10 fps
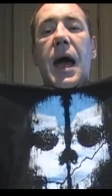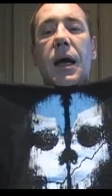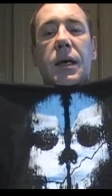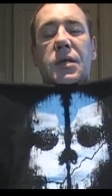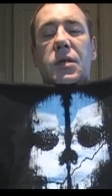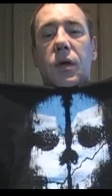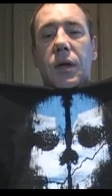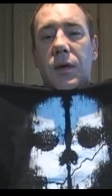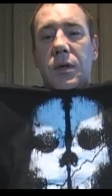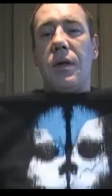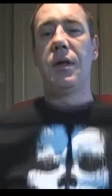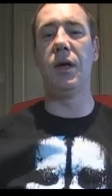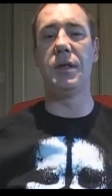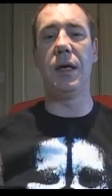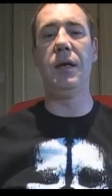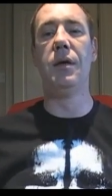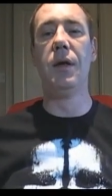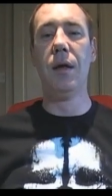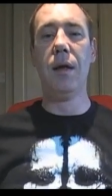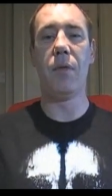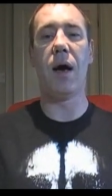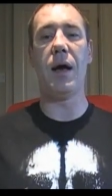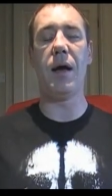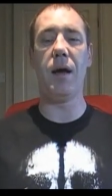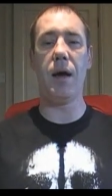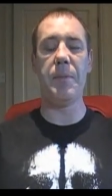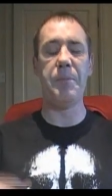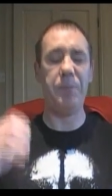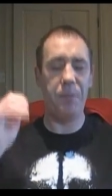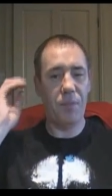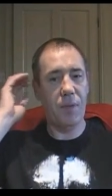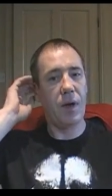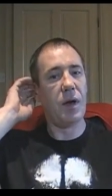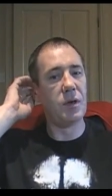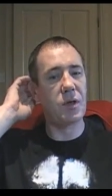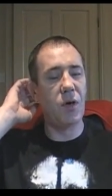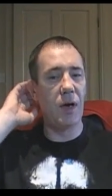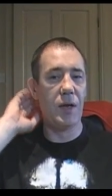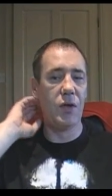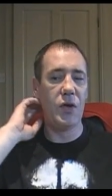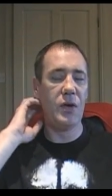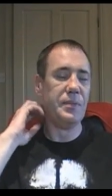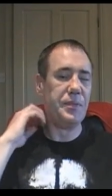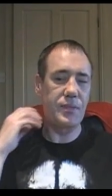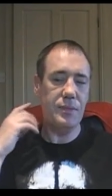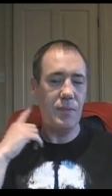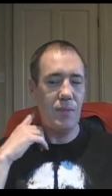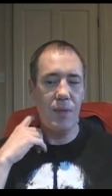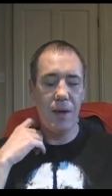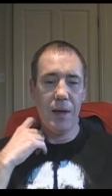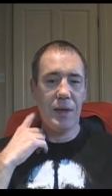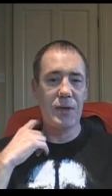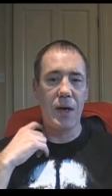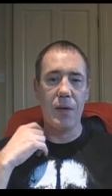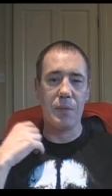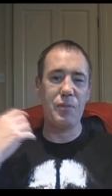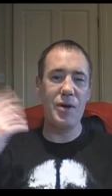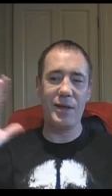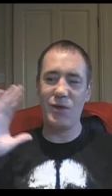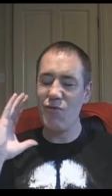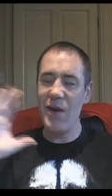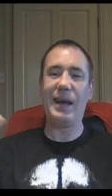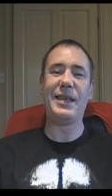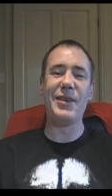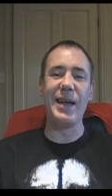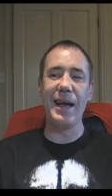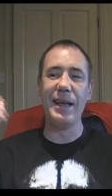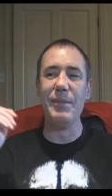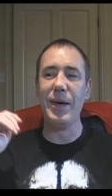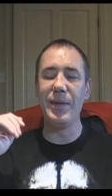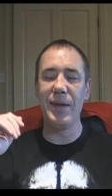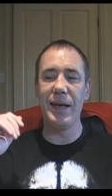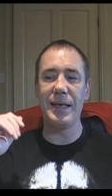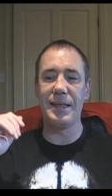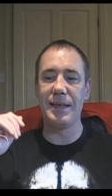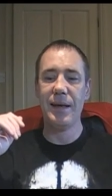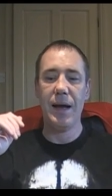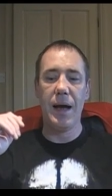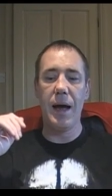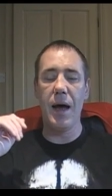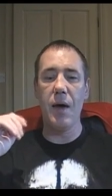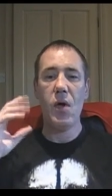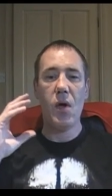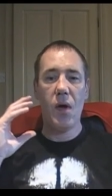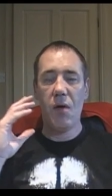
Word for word: X two thousand thirteen. At um, Earl's Court in London. So really trying to get in the mood with this. Uh,